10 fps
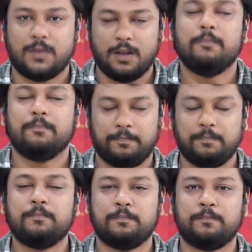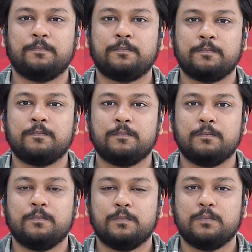
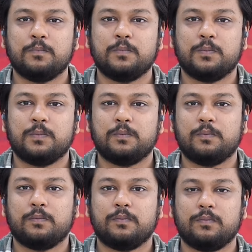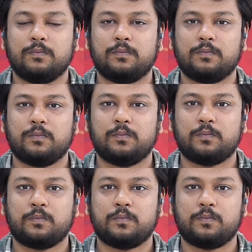
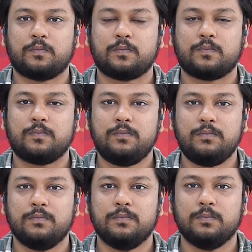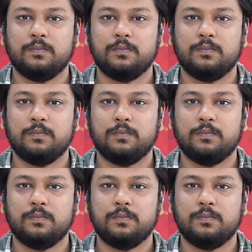[no speech]